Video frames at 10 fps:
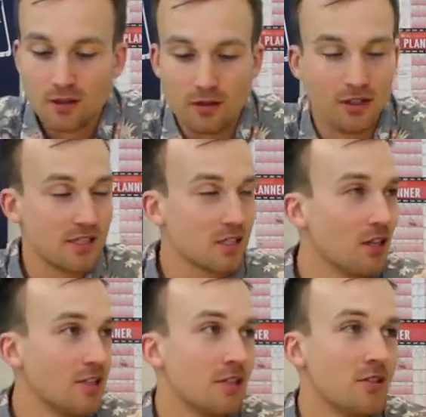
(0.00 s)
This
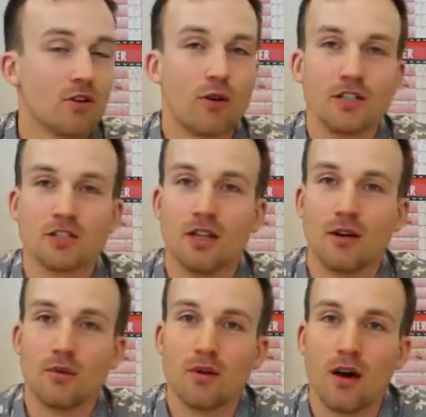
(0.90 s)
ties into a question
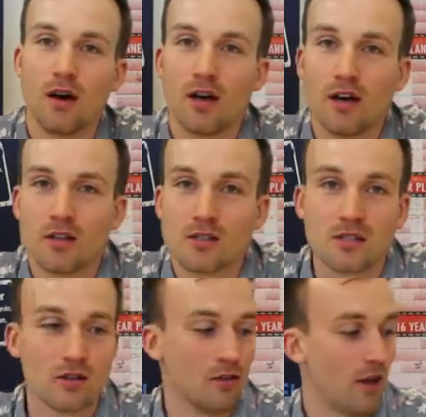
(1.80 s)
that I
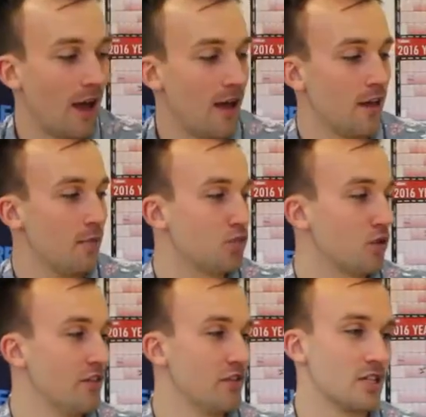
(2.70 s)
answered on a
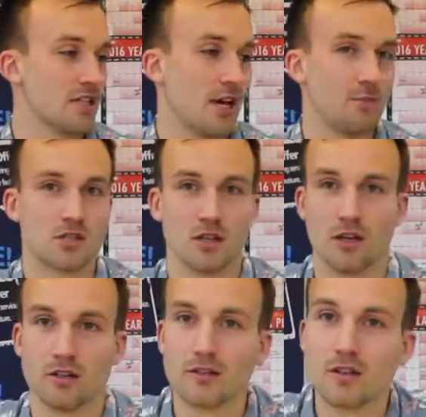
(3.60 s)
previous
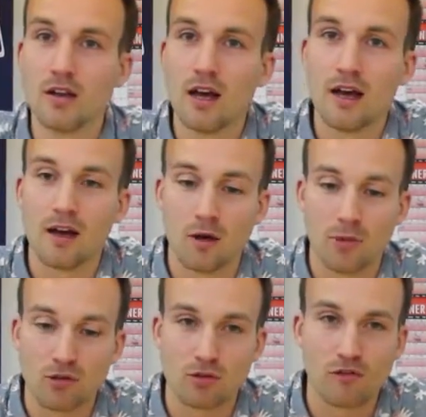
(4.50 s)
episode
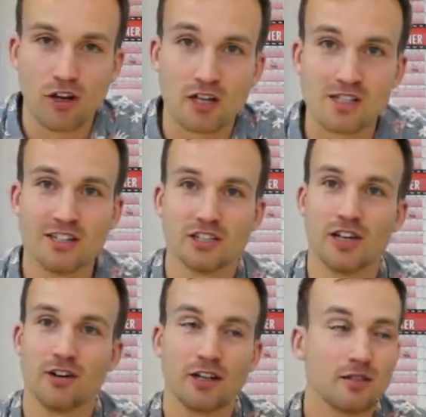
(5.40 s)
about reverse
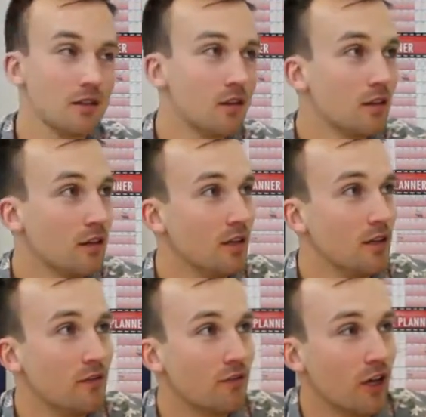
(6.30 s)
engineering.
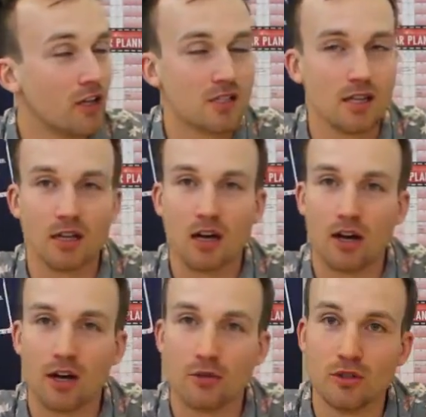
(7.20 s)
The first thing
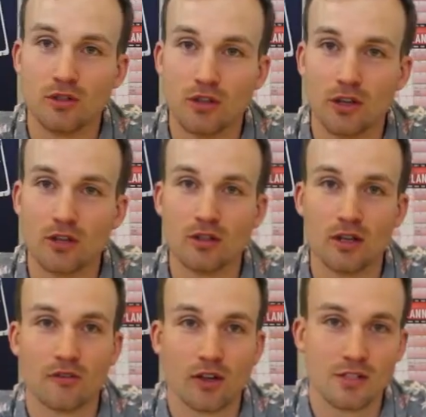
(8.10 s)
I would do,
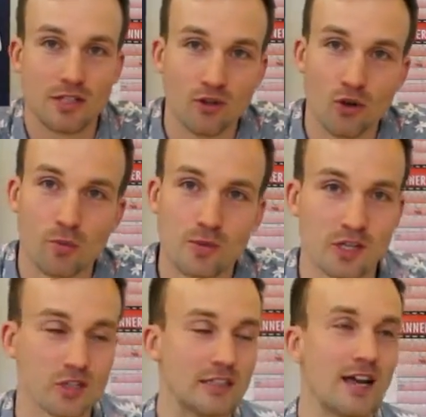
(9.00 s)
if I was in your
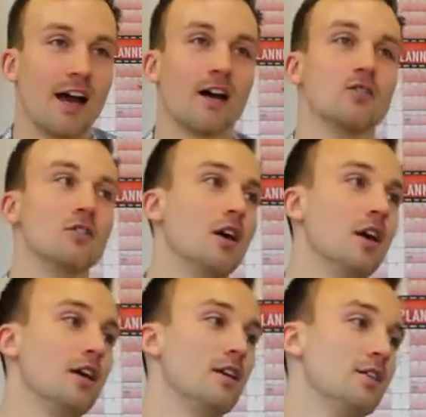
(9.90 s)
position now,
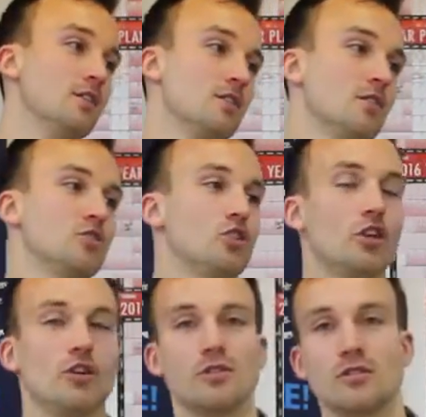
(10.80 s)
is
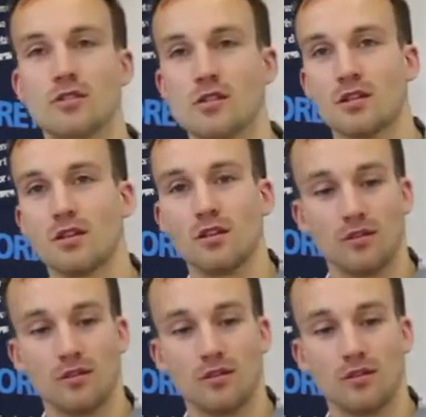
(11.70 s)
choose